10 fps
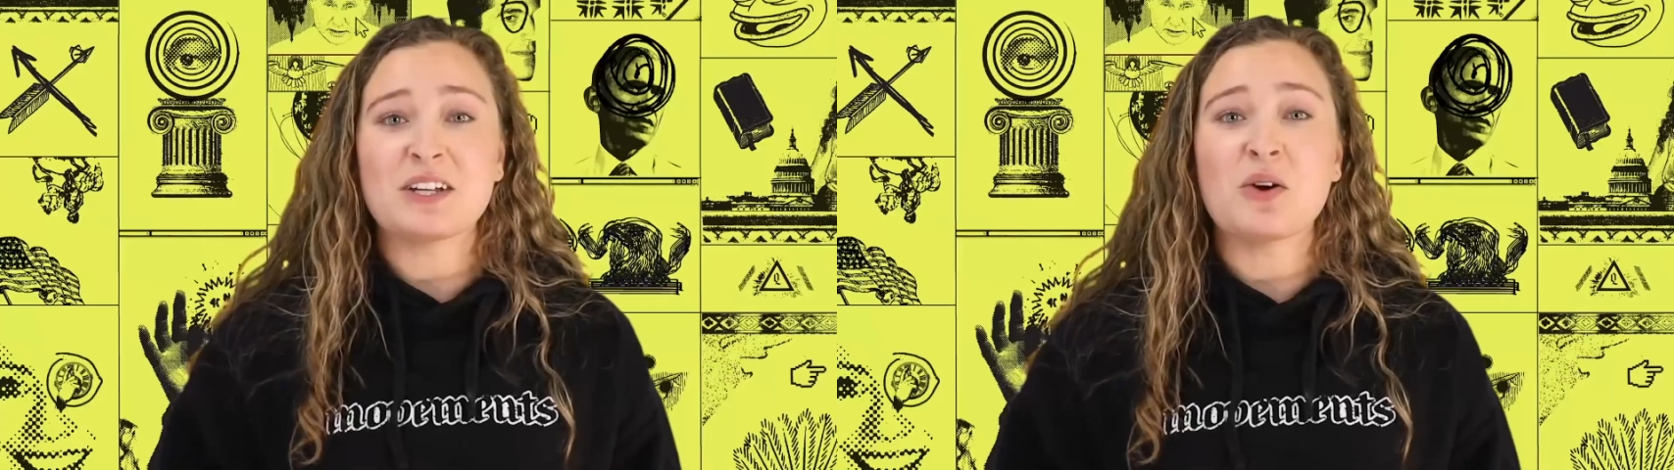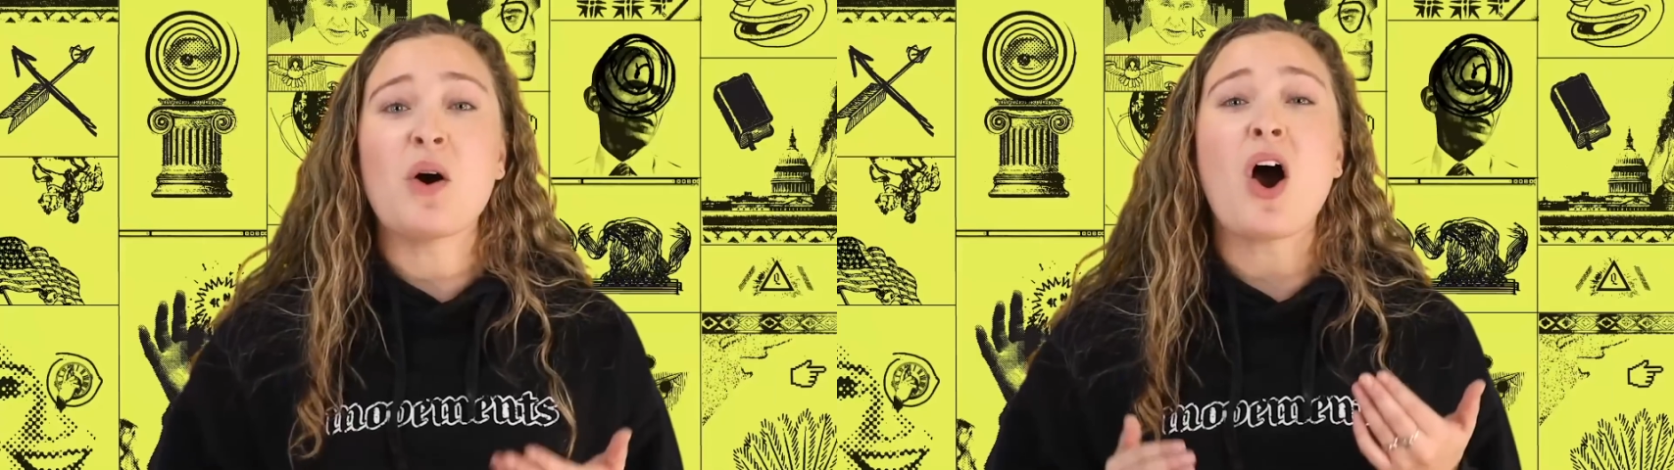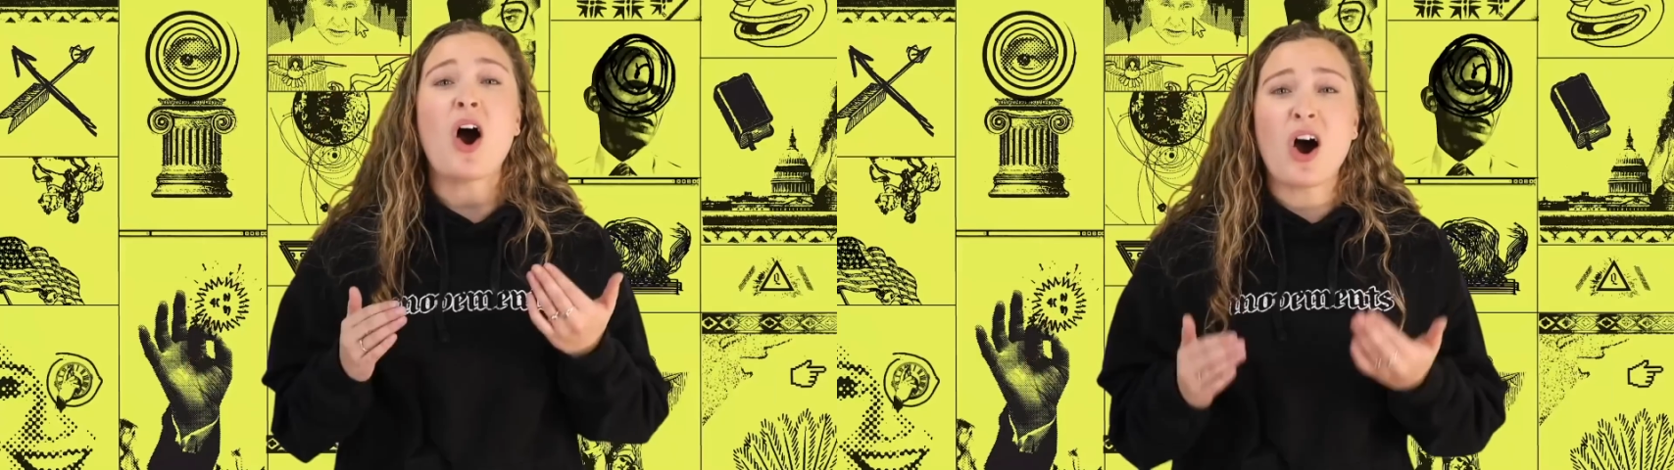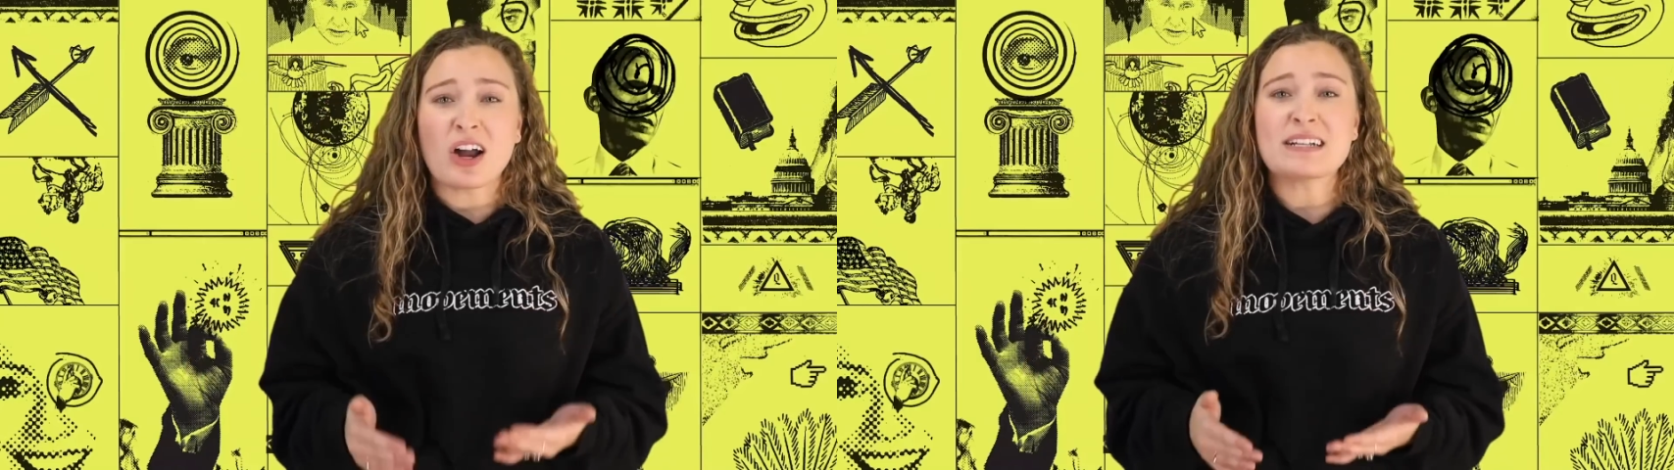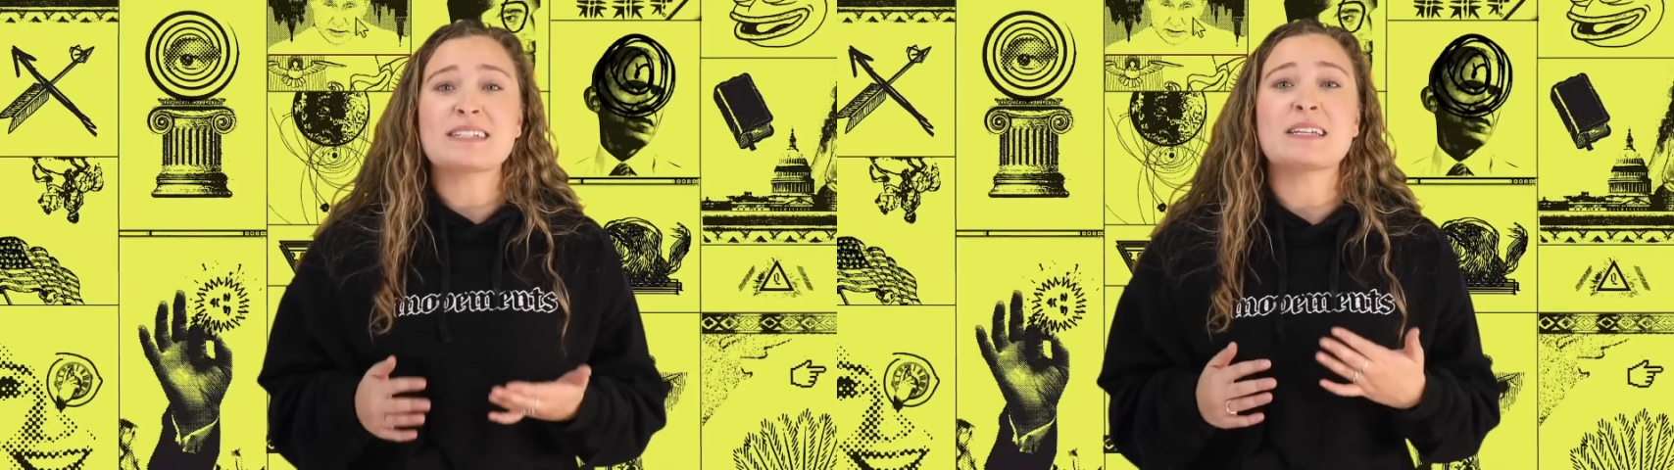video
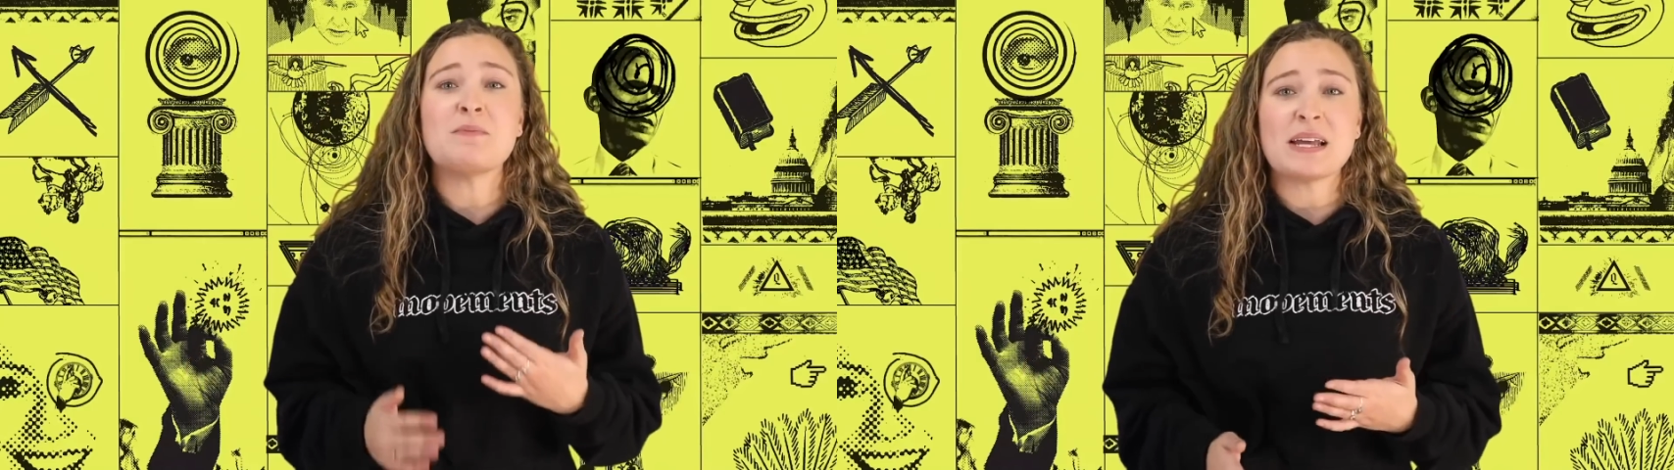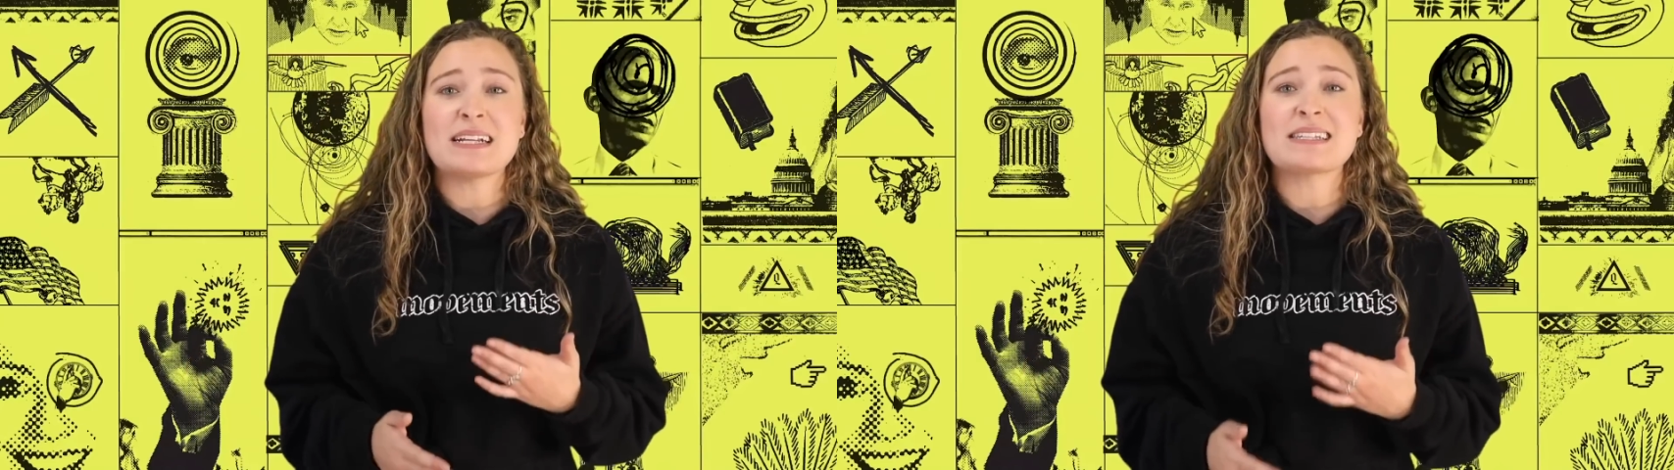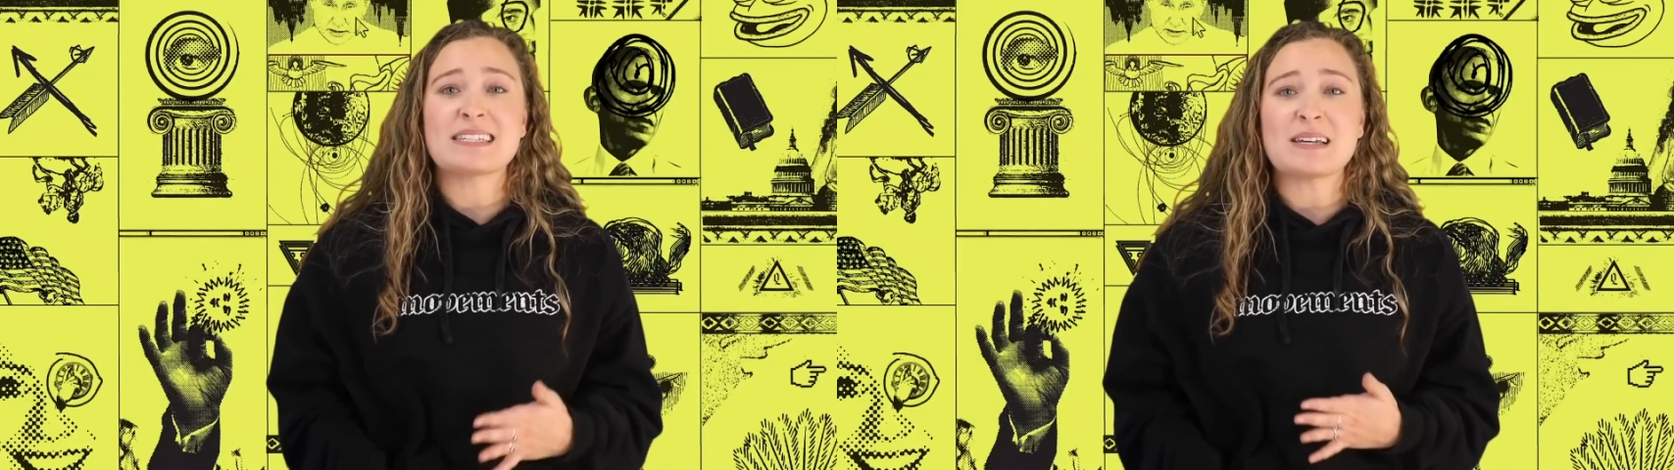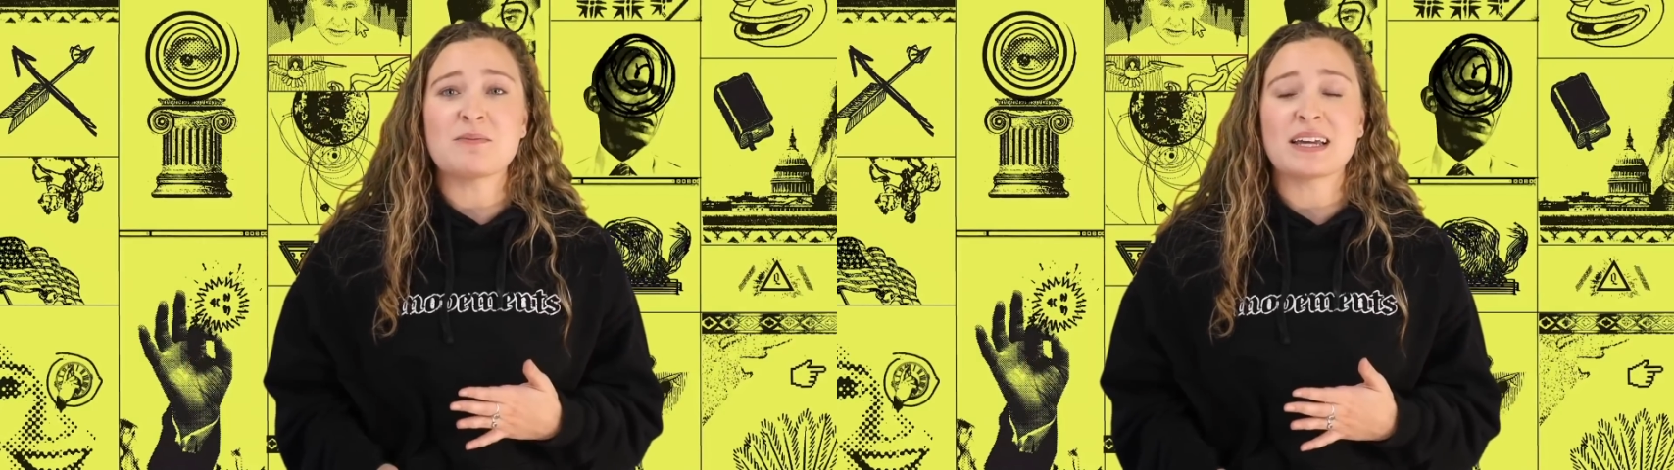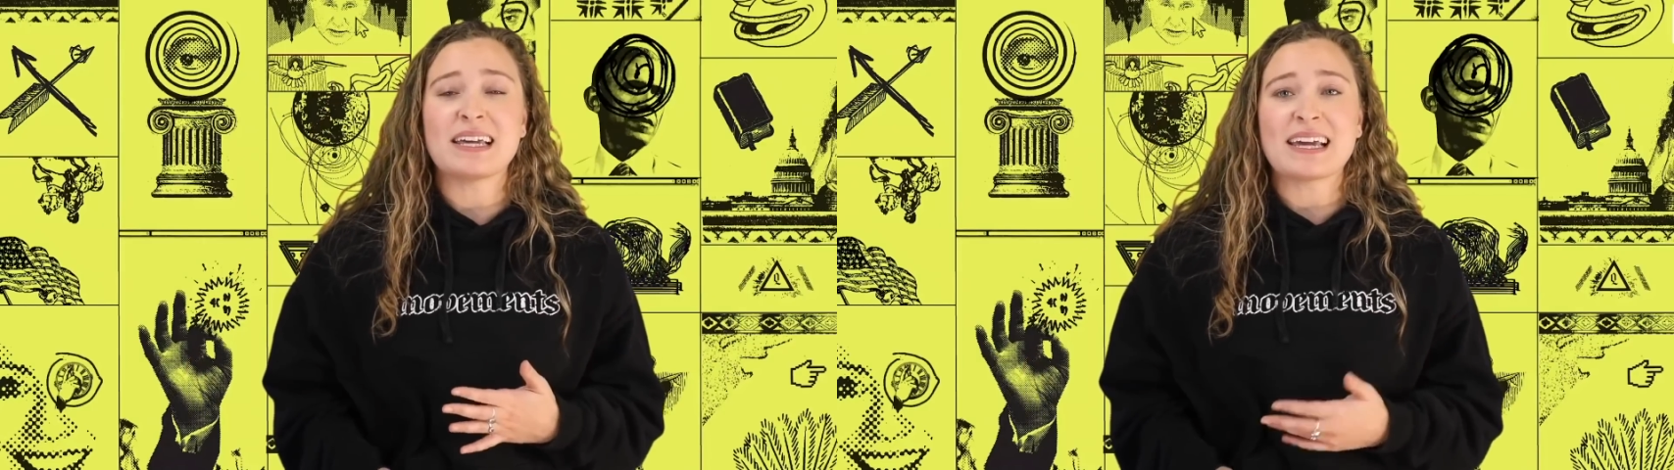honestly made it
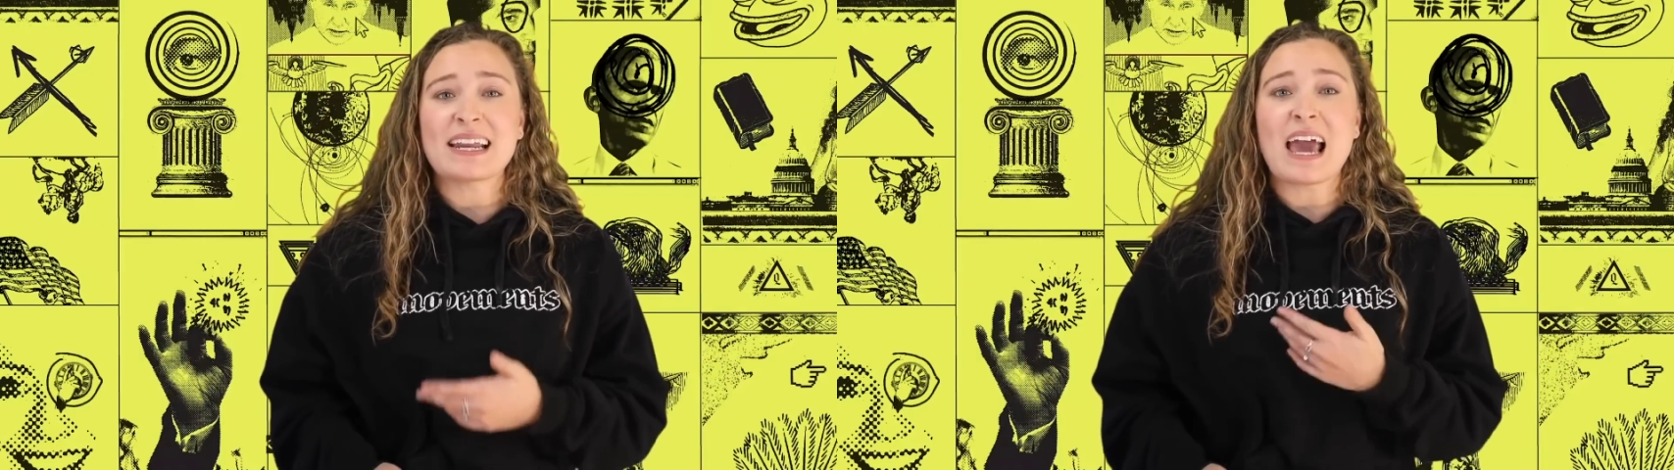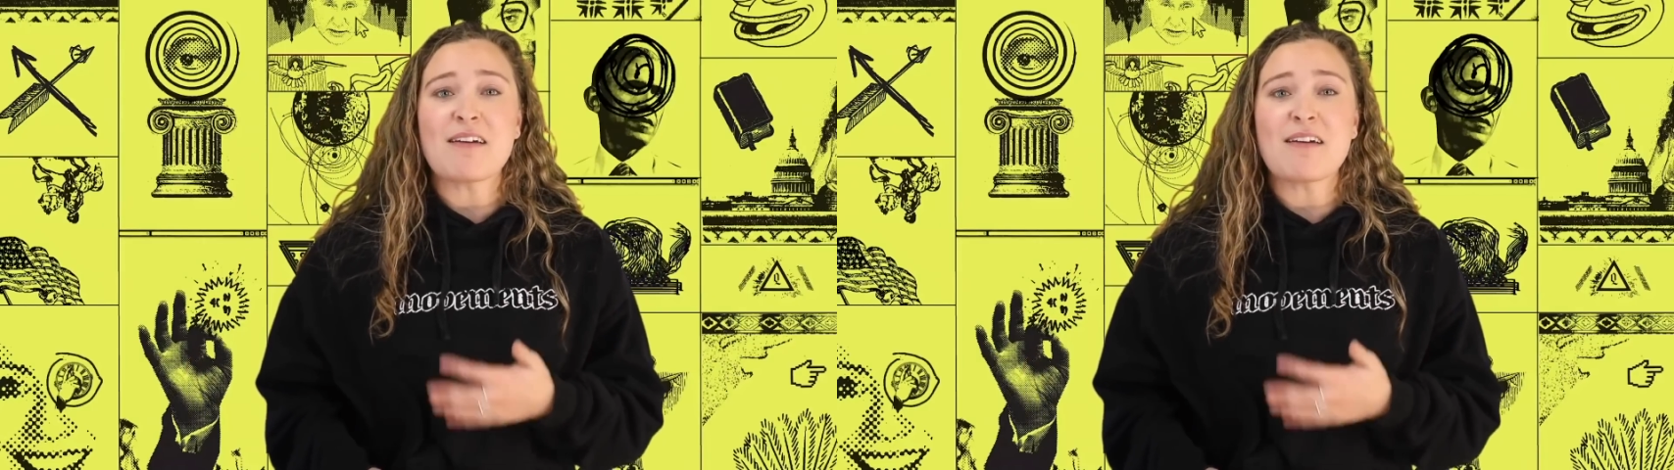seem like he had